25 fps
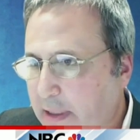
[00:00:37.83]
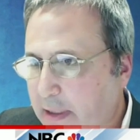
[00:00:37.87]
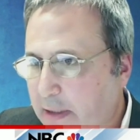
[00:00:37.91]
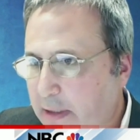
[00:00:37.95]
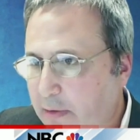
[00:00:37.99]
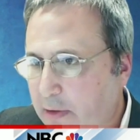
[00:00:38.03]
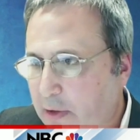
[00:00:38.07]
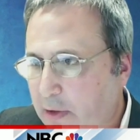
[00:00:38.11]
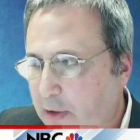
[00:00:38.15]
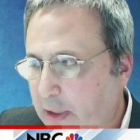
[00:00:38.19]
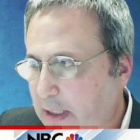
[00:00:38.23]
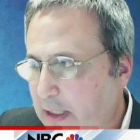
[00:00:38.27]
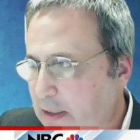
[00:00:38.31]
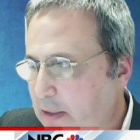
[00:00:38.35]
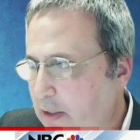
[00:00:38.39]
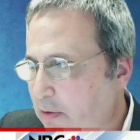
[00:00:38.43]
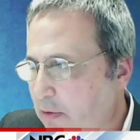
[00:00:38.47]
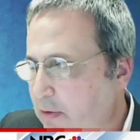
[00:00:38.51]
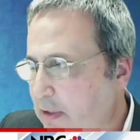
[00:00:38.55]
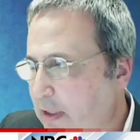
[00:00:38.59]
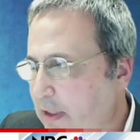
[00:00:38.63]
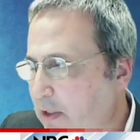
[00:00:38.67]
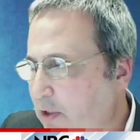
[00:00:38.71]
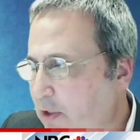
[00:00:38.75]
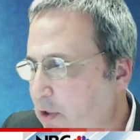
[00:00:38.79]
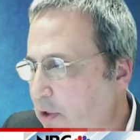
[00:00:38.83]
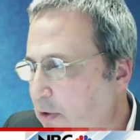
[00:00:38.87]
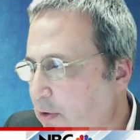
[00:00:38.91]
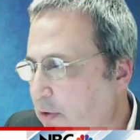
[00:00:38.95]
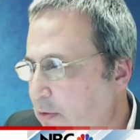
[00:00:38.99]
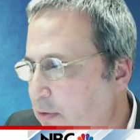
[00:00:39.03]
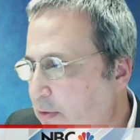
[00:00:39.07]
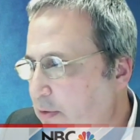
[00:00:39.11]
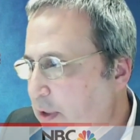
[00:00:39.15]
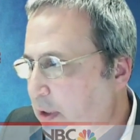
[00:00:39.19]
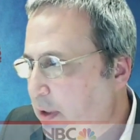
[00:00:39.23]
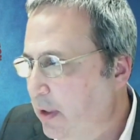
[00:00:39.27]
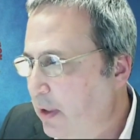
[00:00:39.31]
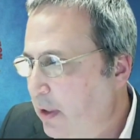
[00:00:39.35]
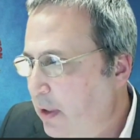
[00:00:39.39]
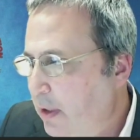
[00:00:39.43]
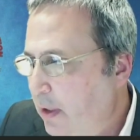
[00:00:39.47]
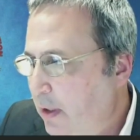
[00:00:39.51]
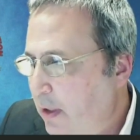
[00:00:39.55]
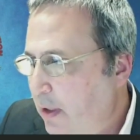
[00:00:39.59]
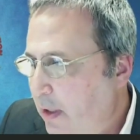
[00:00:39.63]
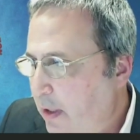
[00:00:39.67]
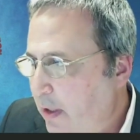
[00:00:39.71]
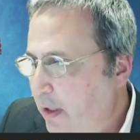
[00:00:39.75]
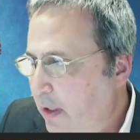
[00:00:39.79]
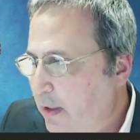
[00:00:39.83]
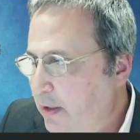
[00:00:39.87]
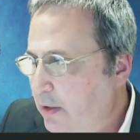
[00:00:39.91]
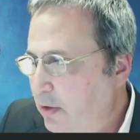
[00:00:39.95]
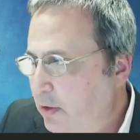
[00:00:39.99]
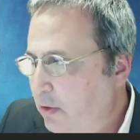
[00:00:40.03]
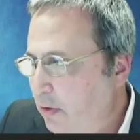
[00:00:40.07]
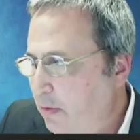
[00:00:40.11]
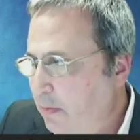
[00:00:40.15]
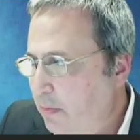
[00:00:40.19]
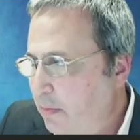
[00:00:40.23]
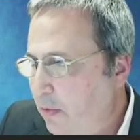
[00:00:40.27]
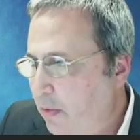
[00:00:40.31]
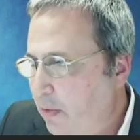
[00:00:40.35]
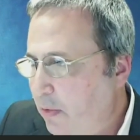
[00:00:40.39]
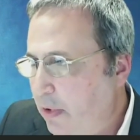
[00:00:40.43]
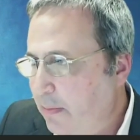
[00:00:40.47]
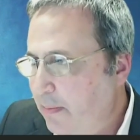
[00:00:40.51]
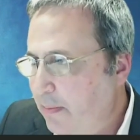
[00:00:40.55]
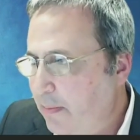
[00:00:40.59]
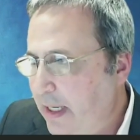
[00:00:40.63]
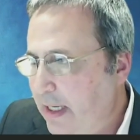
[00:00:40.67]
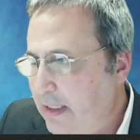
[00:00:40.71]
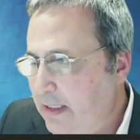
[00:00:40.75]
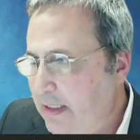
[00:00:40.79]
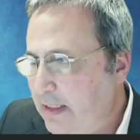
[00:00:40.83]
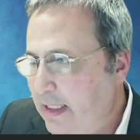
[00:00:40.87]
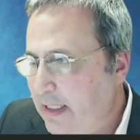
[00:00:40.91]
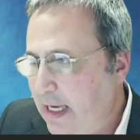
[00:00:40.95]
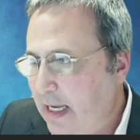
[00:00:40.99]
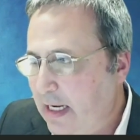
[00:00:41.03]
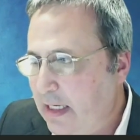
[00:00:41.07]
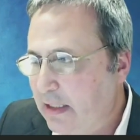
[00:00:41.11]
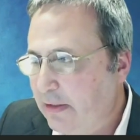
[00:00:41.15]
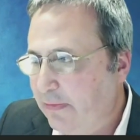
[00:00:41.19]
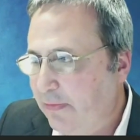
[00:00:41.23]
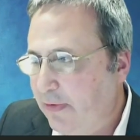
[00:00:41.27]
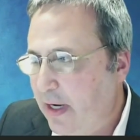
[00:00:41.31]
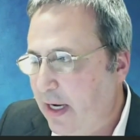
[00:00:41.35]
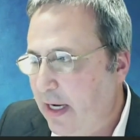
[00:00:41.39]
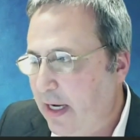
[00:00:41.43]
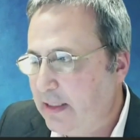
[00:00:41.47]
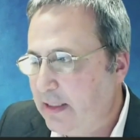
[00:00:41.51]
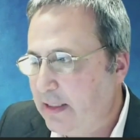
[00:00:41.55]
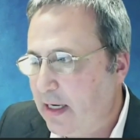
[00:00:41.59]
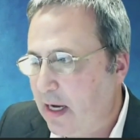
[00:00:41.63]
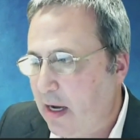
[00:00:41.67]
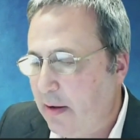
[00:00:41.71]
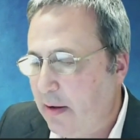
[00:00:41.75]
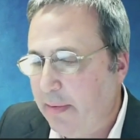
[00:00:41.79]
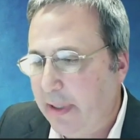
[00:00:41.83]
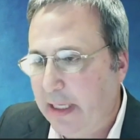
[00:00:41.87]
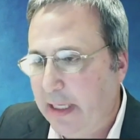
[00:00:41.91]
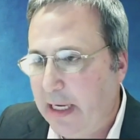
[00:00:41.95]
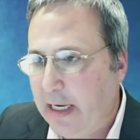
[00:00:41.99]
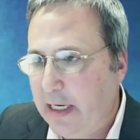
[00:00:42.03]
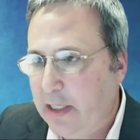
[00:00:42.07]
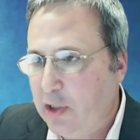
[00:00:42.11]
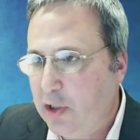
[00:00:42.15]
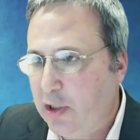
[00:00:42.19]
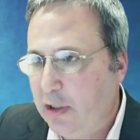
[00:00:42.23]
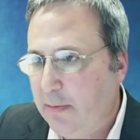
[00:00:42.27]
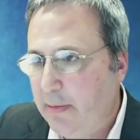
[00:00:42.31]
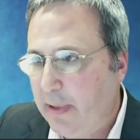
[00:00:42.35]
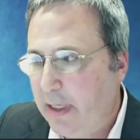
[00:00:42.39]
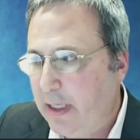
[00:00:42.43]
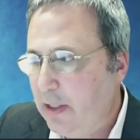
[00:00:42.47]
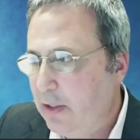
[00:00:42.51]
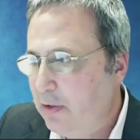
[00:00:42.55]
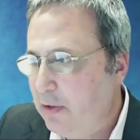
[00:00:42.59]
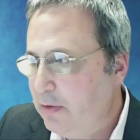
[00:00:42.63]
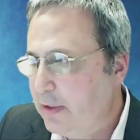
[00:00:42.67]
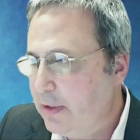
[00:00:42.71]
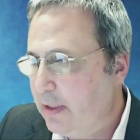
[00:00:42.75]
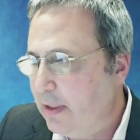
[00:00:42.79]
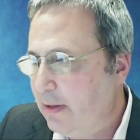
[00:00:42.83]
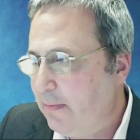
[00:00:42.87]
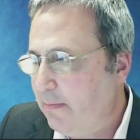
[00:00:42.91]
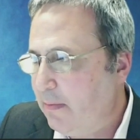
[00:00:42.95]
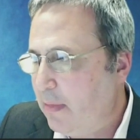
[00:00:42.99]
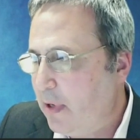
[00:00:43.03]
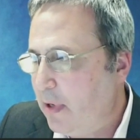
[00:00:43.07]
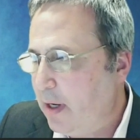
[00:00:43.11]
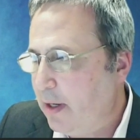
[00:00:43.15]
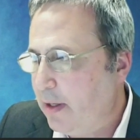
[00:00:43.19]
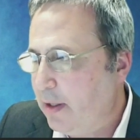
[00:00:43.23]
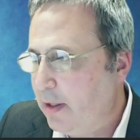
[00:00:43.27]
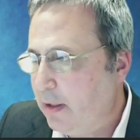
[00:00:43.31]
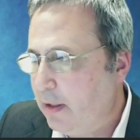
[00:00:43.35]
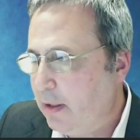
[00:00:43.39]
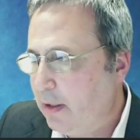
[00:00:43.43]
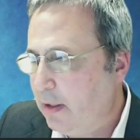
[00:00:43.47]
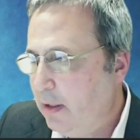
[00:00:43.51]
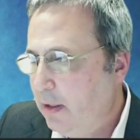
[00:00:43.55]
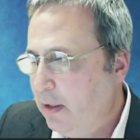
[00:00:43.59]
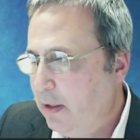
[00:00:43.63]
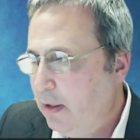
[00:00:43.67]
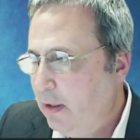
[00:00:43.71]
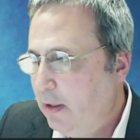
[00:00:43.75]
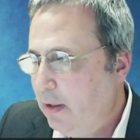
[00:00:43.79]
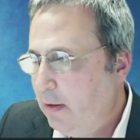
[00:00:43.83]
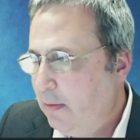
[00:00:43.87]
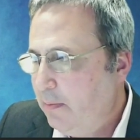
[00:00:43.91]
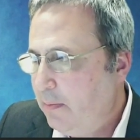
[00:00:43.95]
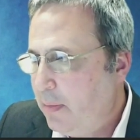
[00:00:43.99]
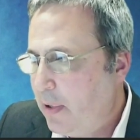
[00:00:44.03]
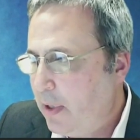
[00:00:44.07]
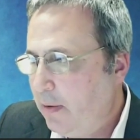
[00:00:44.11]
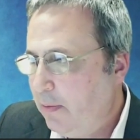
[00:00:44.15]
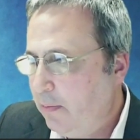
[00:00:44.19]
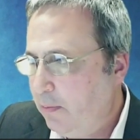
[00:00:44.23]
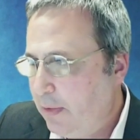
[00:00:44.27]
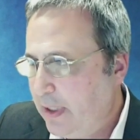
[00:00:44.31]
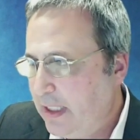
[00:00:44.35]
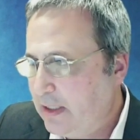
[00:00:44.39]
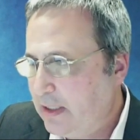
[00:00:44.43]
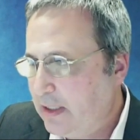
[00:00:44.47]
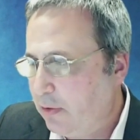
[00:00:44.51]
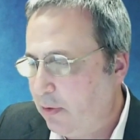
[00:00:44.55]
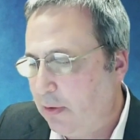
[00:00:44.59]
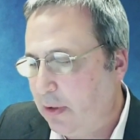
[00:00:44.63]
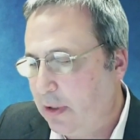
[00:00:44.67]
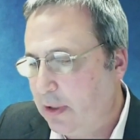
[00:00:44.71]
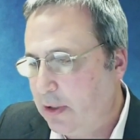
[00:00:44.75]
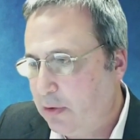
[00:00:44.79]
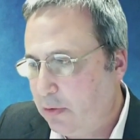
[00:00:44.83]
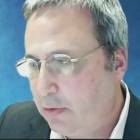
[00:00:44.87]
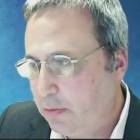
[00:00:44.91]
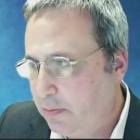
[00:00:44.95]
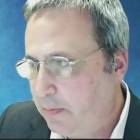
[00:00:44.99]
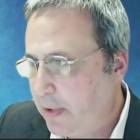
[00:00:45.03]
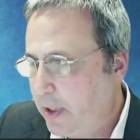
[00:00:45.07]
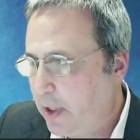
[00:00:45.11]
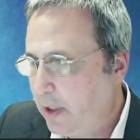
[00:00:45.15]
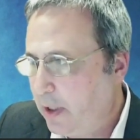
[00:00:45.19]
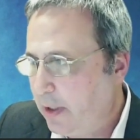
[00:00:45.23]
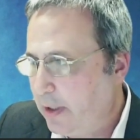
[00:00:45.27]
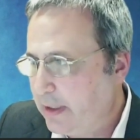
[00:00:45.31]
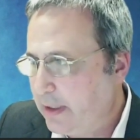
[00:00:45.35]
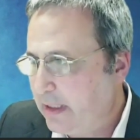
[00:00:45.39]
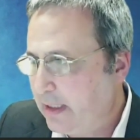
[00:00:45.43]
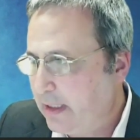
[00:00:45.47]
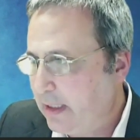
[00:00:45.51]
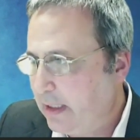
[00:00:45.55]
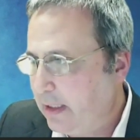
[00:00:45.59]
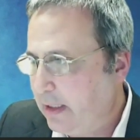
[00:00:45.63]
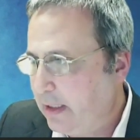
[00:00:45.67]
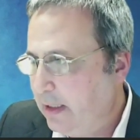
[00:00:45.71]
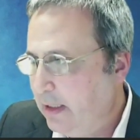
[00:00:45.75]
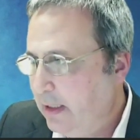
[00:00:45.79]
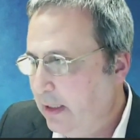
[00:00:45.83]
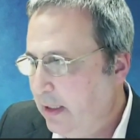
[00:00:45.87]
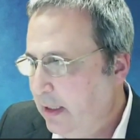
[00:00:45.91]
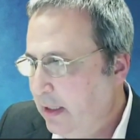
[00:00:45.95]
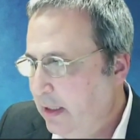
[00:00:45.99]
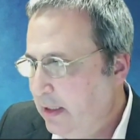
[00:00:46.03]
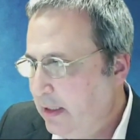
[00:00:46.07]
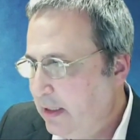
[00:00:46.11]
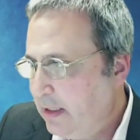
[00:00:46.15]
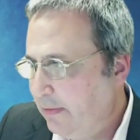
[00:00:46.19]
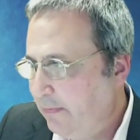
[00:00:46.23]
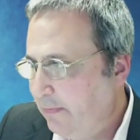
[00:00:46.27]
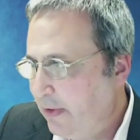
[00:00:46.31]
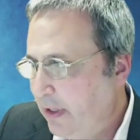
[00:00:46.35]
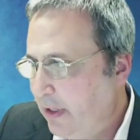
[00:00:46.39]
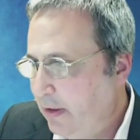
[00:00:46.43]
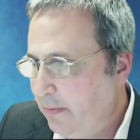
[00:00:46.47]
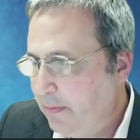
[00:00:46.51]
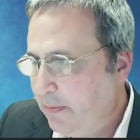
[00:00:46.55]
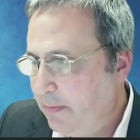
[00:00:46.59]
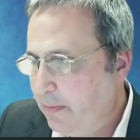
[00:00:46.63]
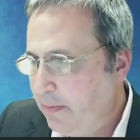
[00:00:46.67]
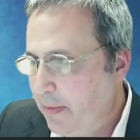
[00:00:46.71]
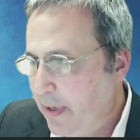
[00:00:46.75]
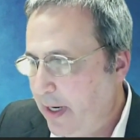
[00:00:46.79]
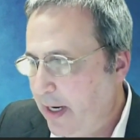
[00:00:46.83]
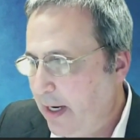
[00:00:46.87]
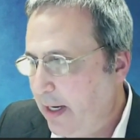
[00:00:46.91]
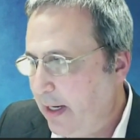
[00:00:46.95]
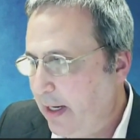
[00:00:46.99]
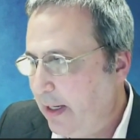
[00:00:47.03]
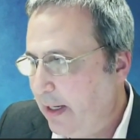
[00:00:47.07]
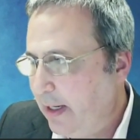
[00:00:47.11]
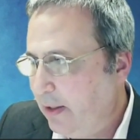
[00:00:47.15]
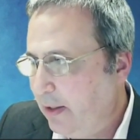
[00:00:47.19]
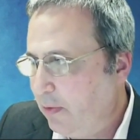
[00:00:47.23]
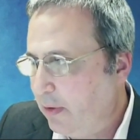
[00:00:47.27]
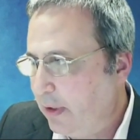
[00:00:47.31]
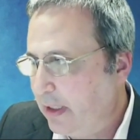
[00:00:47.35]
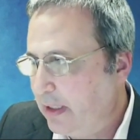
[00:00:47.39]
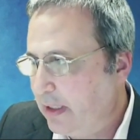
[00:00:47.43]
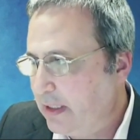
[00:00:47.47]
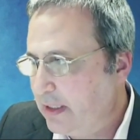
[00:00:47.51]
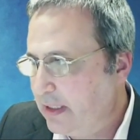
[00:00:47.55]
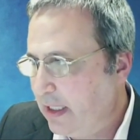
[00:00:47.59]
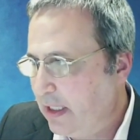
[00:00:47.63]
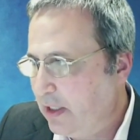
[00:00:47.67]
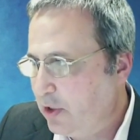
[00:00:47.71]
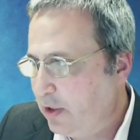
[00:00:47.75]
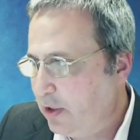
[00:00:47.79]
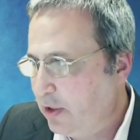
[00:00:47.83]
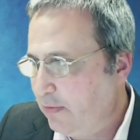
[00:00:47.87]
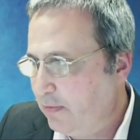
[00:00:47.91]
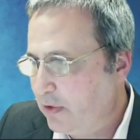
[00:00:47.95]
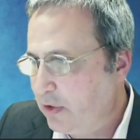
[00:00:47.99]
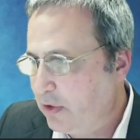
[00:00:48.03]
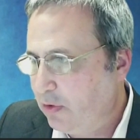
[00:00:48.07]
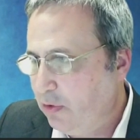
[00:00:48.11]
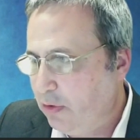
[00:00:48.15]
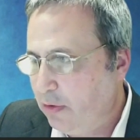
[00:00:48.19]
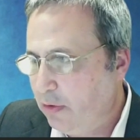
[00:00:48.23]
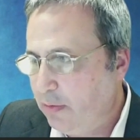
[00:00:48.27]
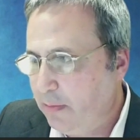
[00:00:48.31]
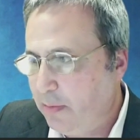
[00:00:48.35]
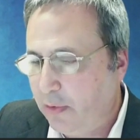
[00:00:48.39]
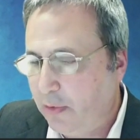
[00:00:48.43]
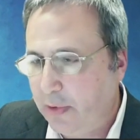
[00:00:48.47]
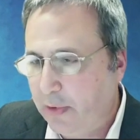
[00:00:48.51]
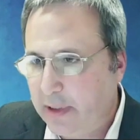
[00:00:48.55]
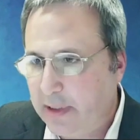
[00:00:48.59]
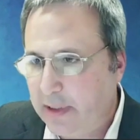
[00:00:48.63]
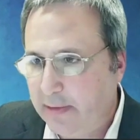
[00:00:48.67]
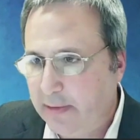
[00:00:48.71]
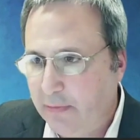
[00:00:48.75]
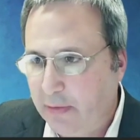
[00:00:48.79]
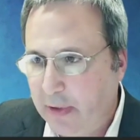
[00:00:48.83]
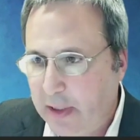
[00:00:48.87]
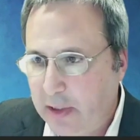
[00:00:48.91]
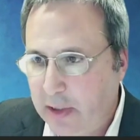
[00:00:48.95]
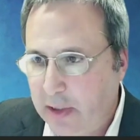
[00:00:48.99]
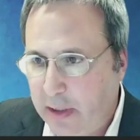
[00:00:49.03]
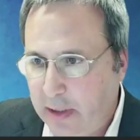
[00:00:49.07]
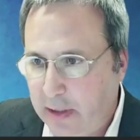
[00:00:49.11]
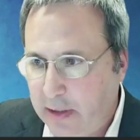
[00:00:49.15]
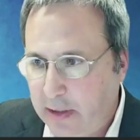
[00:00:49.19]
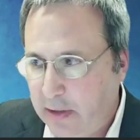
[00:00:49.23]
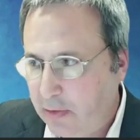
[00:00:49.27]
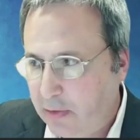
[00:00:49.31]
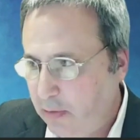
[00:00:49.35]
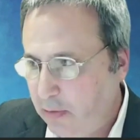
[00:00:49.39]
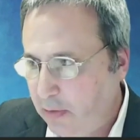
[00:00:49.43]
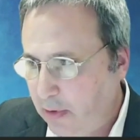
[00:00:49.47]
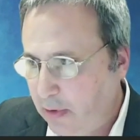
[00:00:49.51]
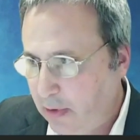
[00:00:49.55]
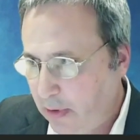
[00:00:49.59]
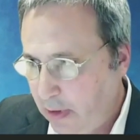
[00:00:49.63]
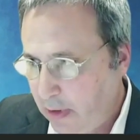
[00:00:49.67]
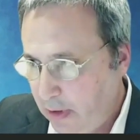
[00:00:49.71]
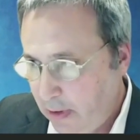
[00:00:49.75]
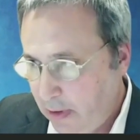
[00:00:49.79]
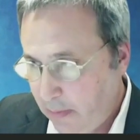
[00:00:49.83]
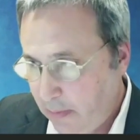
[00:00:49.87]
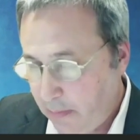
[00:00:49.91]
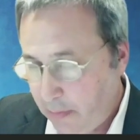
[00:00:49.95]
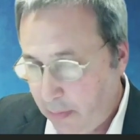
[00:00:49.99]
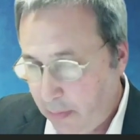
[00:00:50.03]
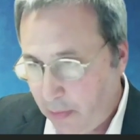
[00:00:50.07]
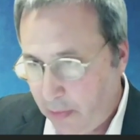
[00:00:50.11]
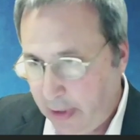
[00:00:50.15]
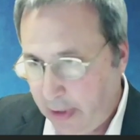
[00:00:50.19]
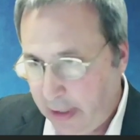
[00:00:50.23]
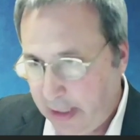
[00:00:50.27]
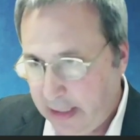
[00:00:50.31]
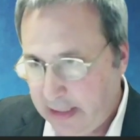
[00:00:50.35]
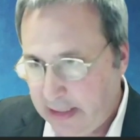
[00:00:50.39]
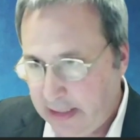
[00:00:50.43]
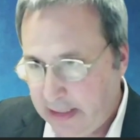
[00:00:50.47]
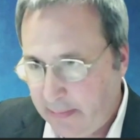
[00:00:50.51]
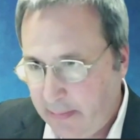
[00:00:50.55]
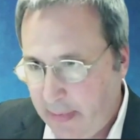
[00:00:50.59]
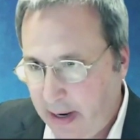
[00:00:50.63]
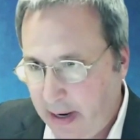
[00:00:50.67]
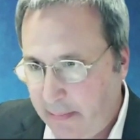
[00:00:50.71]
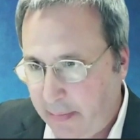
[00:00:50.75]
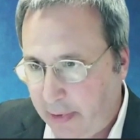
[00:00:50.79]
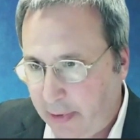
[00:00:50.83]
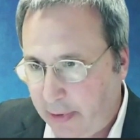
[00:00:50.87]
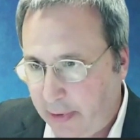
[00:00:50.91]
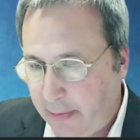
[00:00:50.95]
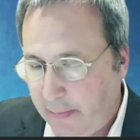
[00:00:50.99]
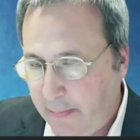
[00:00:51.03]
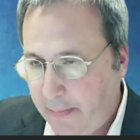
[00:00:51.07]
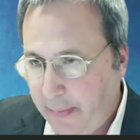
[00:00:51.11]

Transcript: to address those issues, the school board may satisfy its obligation by using a model resource or policy developed by an organization of school boards of which the school board is a member.